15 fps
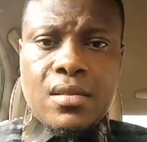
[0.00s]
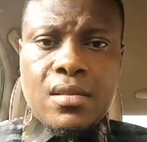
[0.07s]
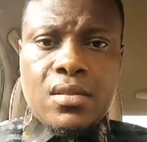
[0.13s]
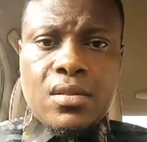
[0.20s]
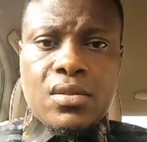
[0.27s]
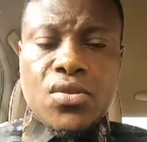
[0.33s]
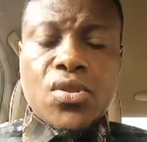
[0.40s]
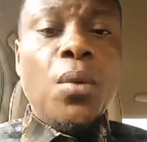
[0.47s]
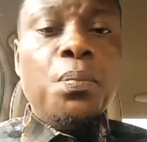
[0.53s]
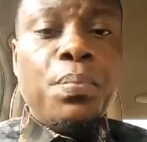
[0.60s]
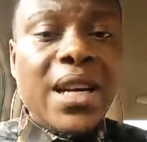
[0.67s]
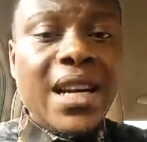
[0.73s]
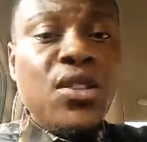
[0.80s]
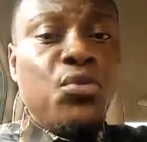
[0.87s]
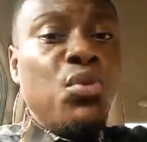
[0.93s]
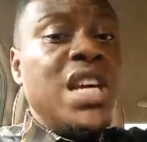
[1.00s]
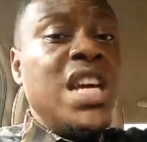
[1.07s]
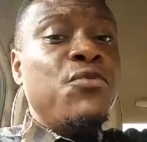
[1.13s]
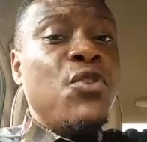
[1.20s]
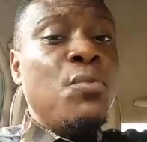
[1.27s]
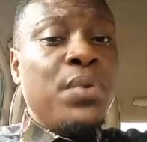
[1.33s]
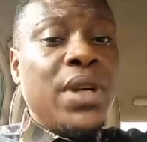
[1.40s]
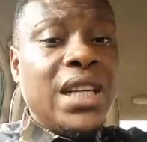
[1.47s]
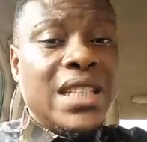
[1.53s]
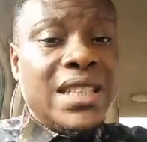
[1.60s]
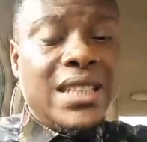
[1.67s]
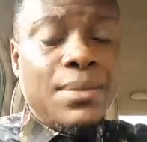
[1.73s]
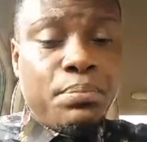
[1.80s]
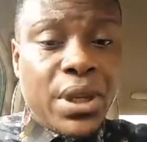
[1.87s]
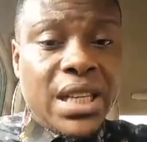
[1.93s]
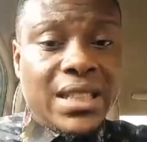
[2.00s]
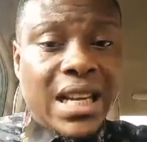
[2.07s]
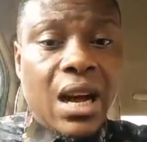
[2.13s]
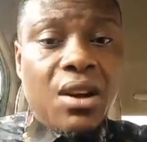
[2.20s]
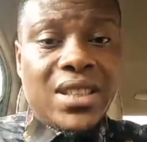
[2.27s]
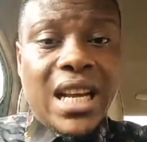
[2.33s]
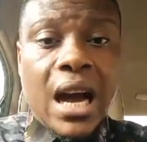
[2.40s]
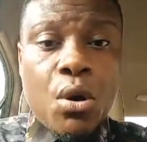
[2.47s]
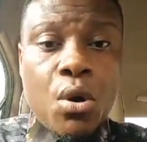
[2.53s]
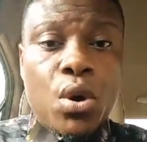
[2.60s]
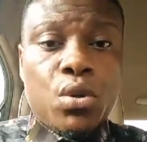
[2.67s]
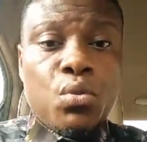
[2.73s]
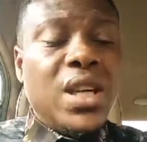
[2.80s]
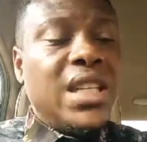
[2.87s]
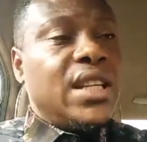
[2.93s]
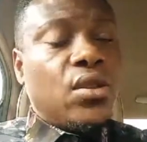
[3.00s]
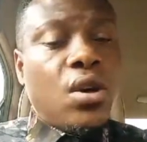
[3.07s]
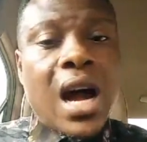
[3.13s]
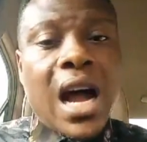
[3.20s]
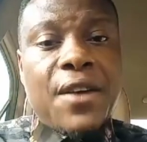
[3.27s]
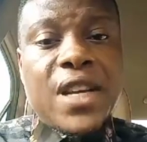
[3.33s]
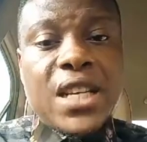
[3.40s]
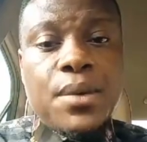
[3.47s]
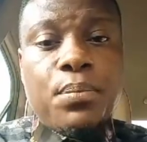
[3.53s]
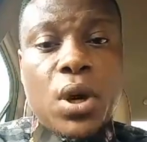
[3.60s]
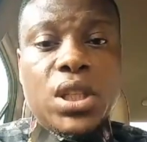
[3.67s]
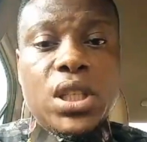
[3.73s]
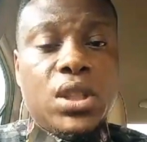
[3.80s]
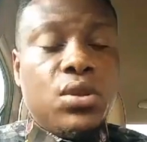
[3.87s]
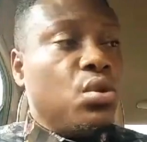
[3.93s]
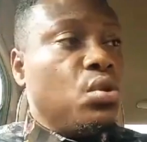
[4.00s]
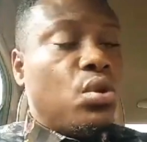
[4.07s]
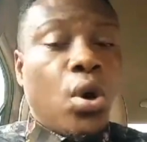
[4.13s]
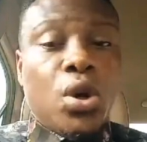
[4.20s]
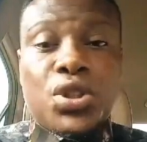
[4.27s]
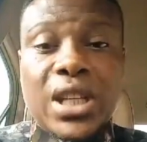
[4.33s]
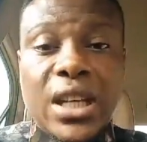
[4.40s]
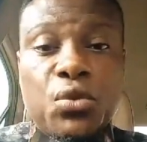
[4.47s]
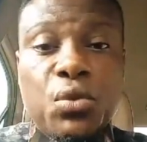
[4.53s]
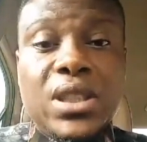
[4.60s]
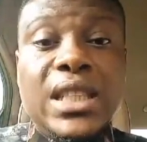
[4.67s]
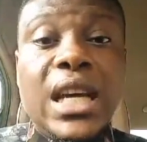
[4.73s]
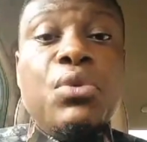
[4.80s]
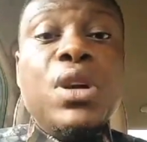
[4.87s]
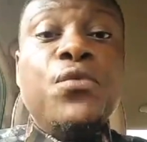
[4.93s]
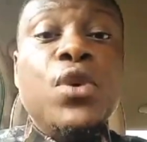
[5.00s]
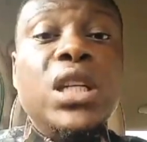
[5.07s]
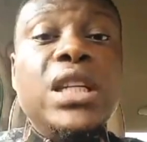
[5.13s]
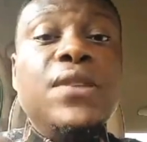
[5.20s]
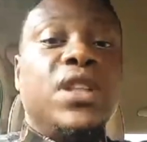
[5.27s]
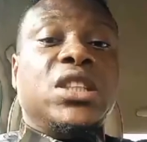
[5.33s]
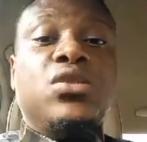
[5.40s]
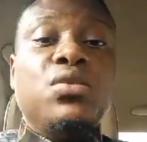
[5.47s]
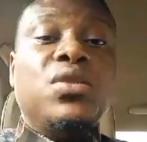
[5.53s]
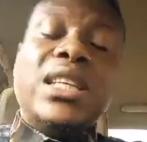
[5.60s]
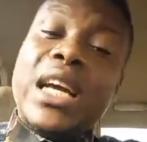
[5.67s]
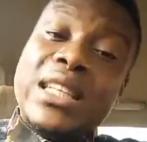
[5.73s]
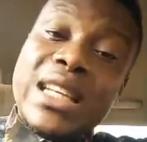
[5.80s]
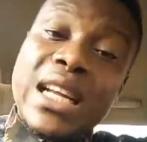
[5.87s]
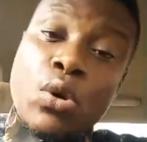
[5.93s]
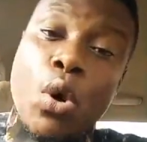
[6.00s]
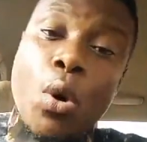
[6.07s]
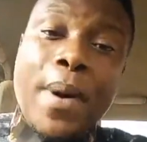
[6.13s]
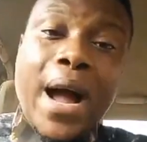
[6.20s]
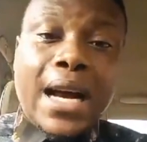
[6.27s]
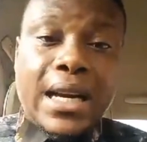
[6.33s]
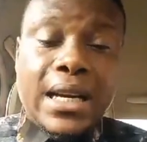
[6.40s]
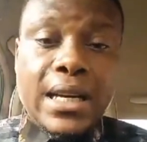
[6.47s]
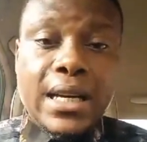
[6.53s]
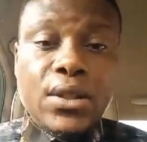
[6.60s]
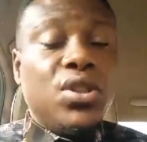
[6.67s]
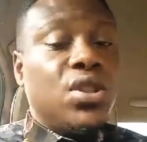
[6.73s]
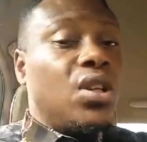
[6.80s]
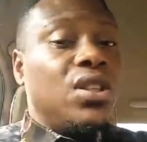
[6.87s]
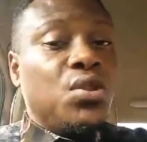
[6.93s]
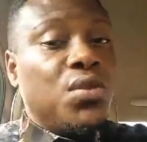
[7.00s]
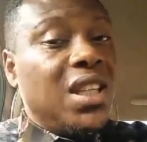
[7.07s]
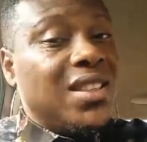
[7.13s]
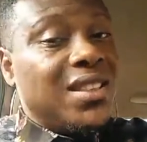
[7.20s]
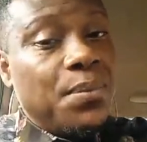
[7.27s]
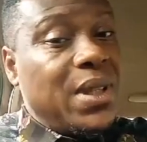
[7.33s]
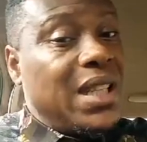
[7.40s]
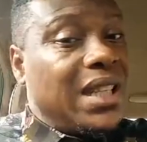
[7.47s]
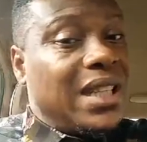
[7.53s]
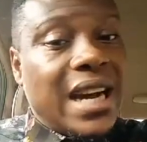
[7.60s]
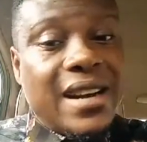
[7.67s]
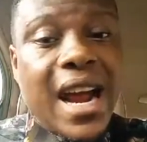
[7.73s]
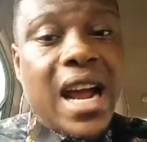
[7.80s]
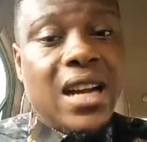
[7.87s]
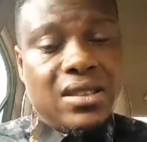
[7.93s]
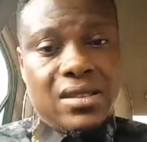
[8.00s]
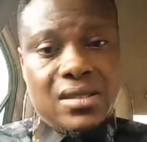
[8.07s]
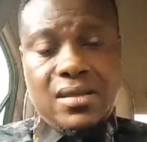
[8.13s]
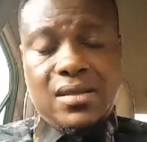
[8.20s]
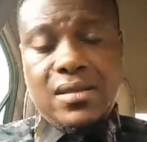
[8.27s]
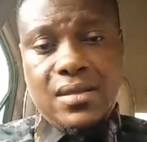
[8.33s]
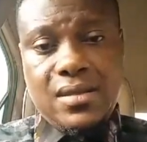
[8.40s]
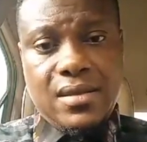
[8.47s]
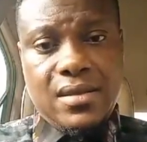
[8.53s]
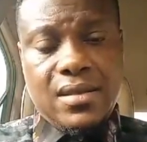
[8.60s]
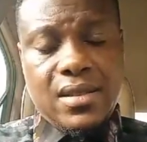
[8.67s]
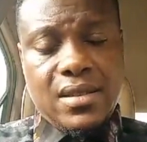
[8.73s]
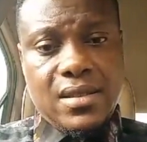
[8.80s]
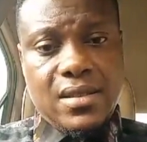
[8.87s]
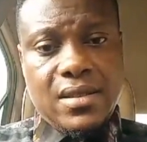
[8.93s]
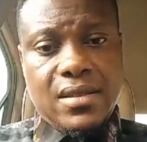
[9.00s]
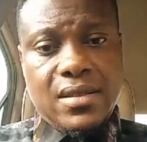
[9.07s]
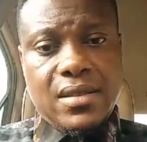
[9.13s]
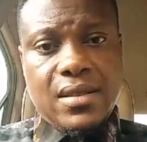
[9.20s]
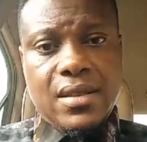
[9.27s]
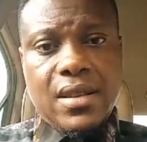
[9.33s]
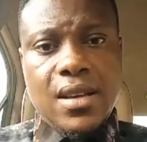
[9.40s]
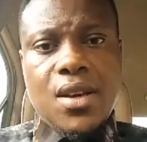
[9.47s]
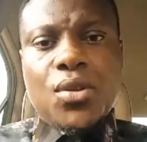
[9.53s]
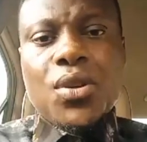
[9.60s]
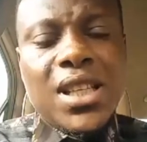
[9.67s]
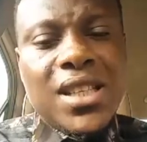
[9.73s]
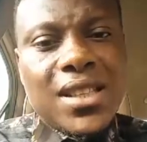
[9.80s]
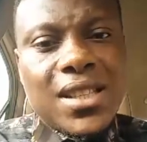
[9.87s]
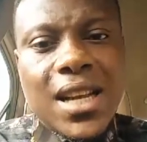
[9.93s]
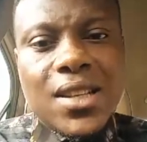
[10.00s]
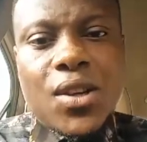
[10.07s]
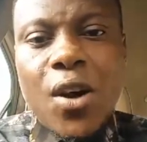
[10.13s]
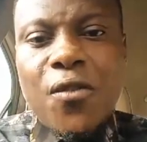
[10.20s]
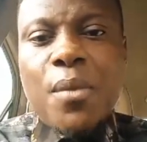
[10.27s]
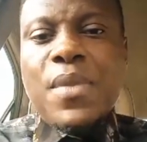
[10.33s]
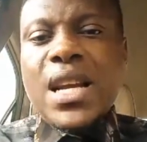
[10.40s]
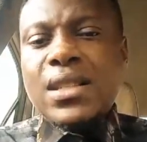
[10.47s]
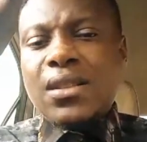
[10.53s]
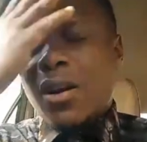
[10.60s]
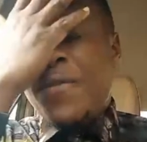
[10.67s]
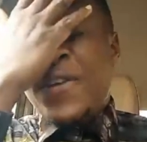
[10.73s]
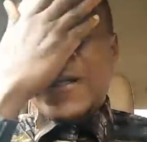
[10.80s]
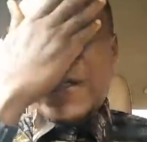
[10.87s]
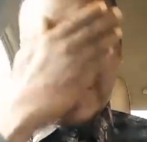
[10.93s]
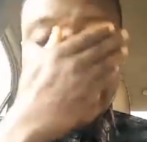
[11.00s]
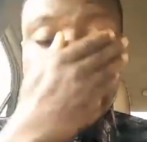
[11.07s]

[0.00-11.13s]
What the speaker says: Some parents will even bring down their own when they don't have anybody to contract with. They will even leave the children and then go back. You saw the children sleeping in garage. So the state government of Edo State